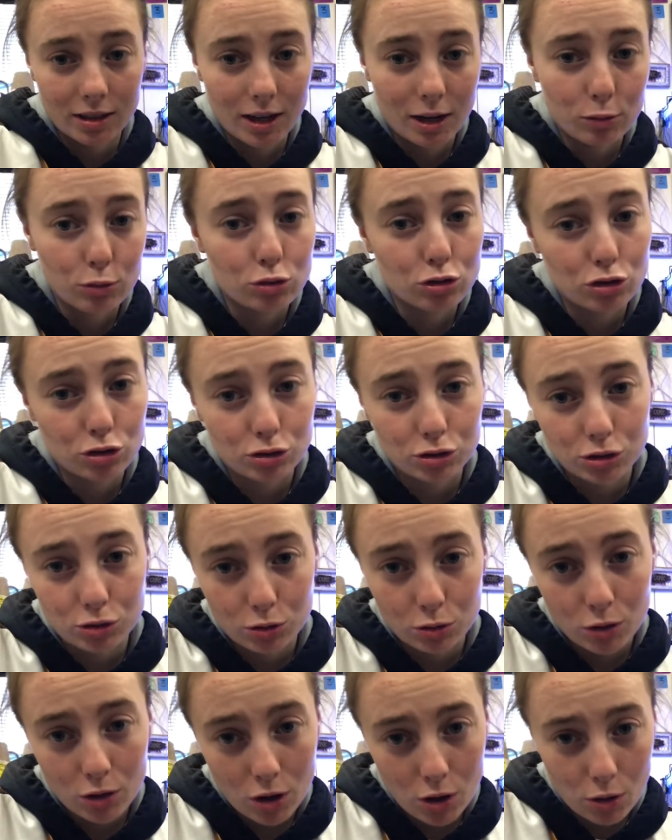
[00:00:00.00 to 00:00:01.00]
I will show you
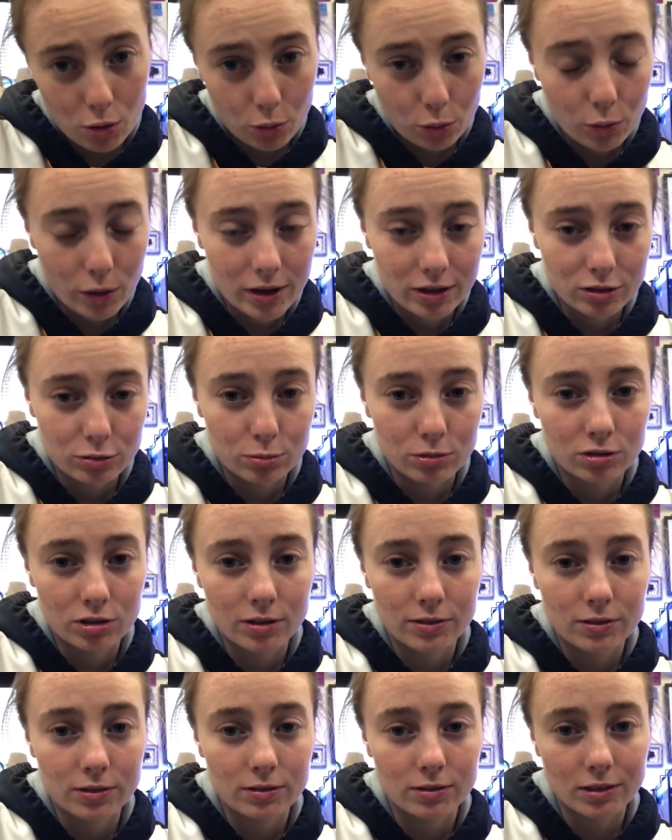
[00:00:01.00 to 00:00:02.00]
where
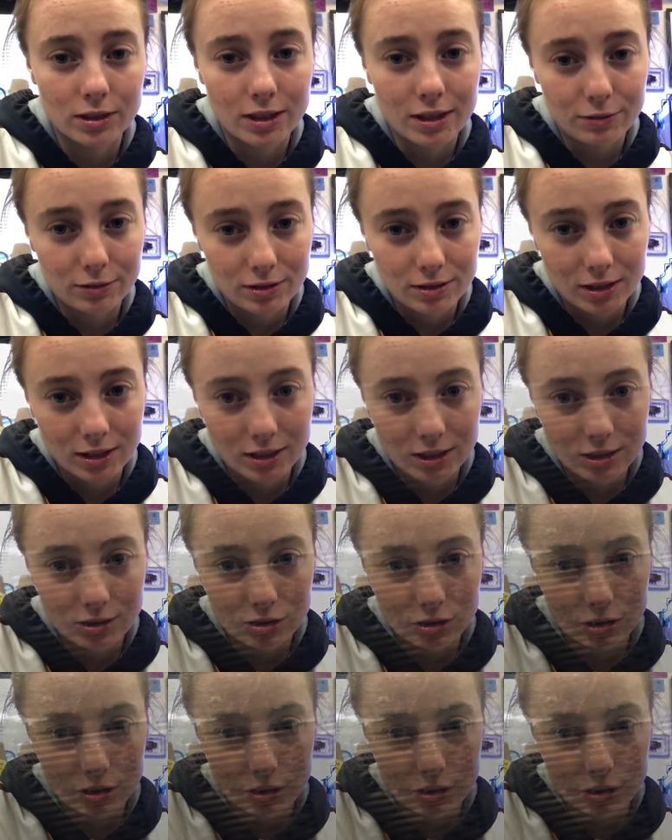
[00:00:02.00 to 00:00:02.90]
specifically everything needs to go.